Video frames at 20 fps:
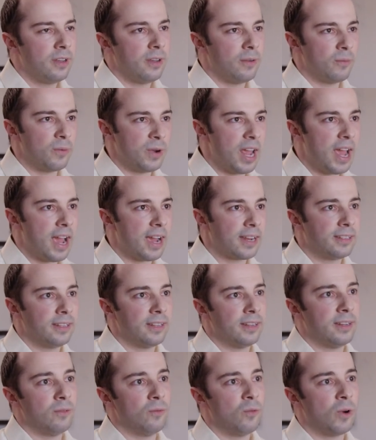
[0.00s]

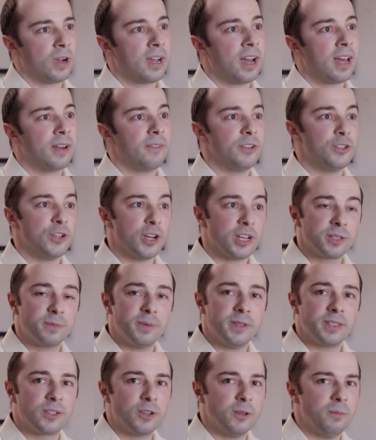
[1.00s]
reacted and what kind of
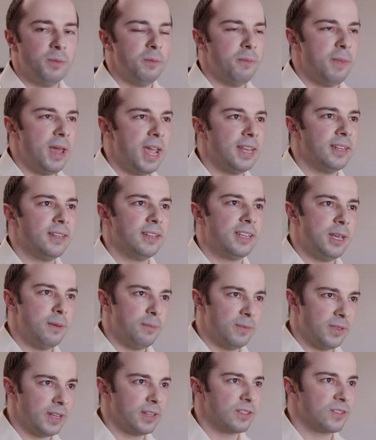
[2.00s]
adjustments could be made to keep
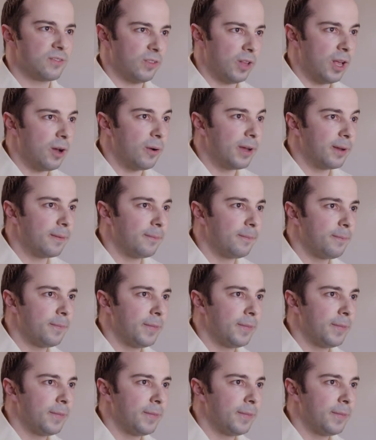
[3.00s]
things flowing.